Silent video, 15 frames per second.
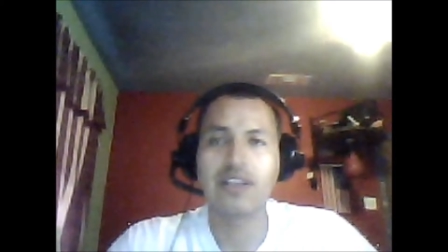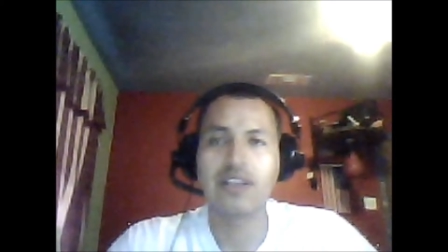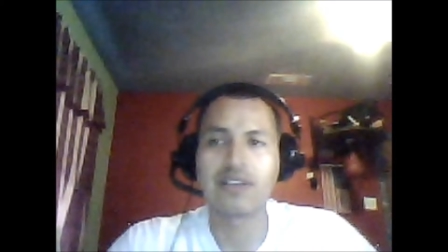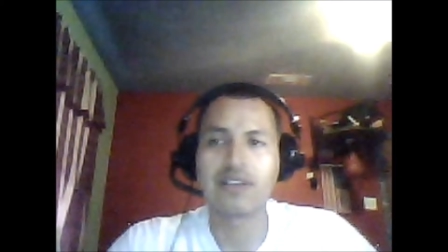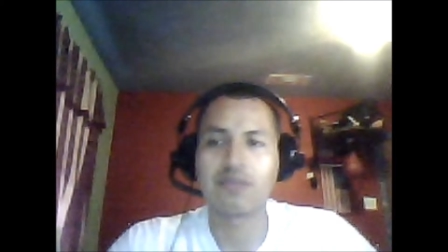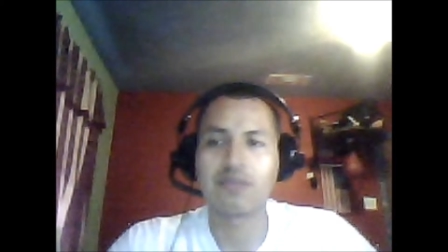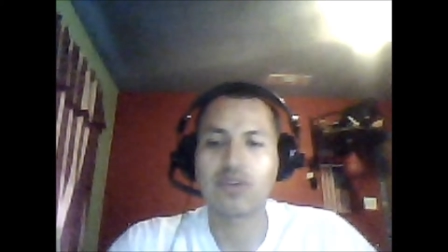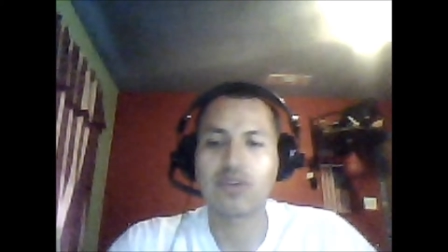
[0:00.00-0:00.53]

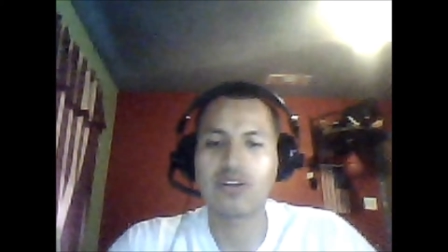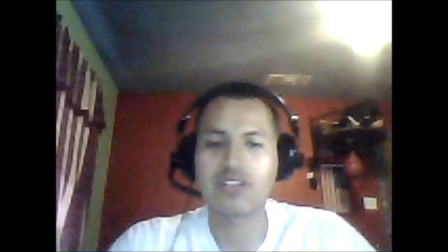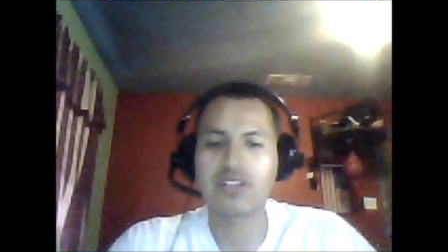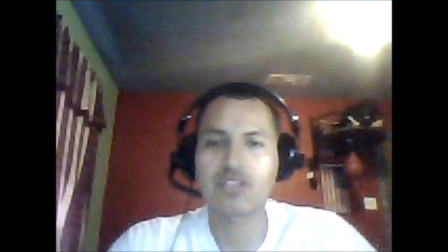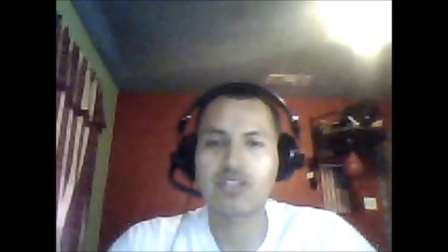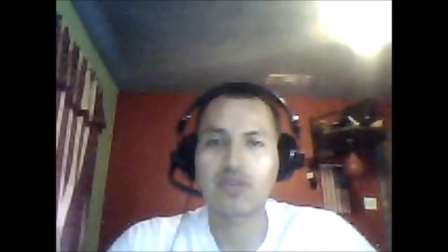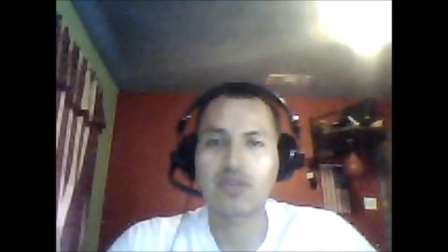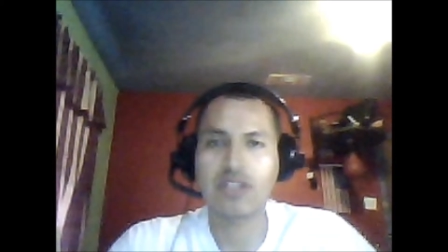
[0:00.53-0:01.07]
the product
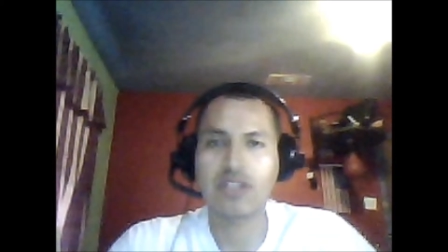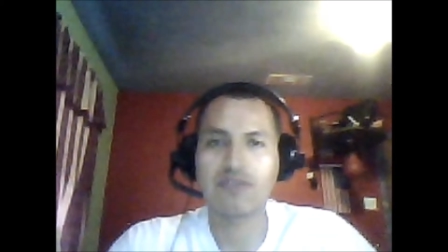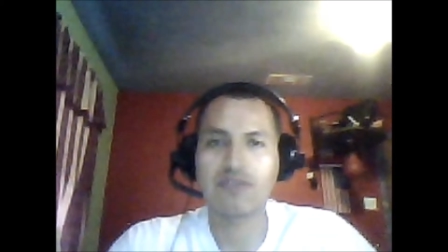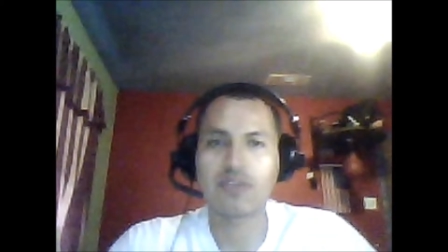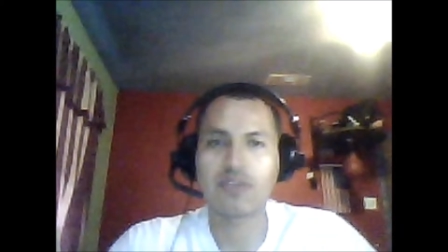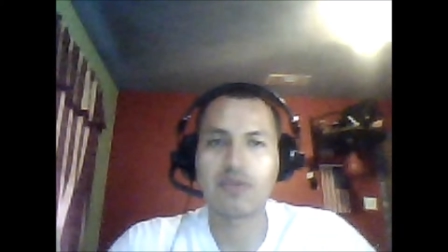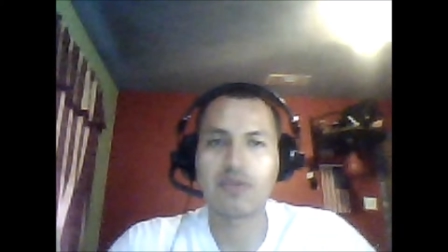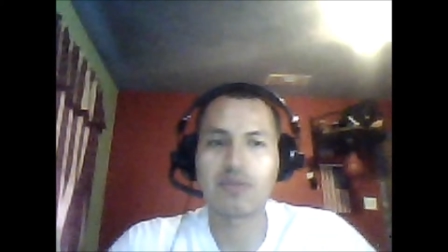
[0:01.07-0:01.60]
that's working
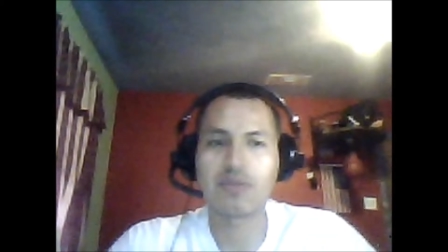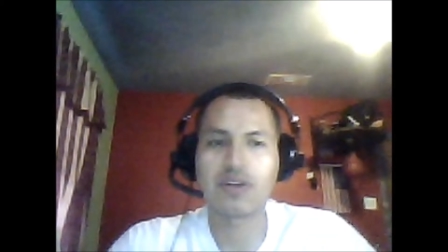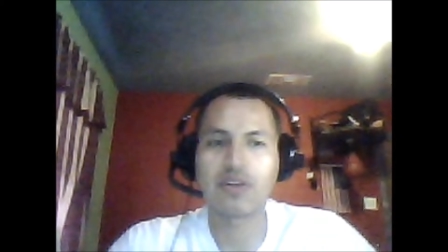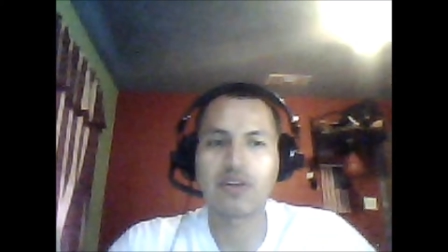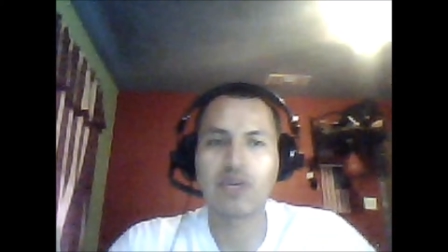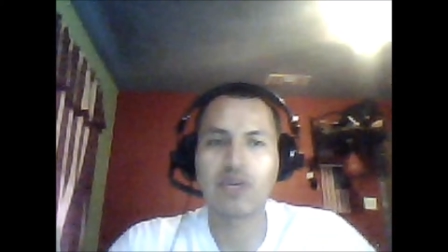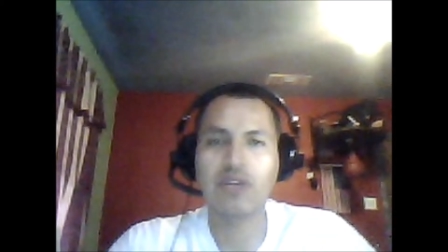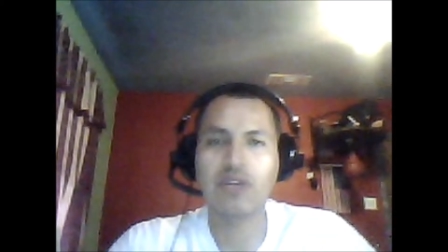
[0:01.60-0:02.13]
for me very
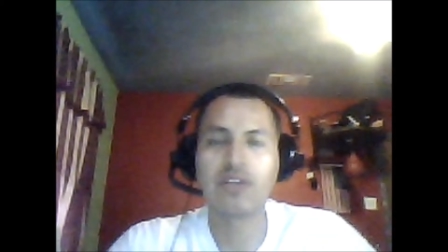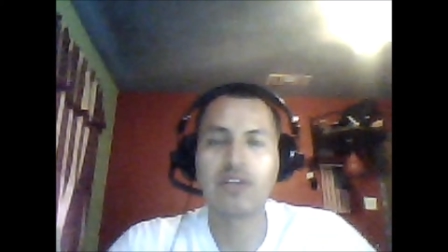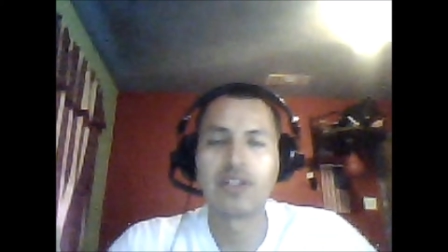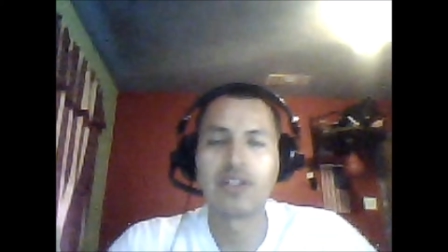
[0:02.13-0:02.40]
well.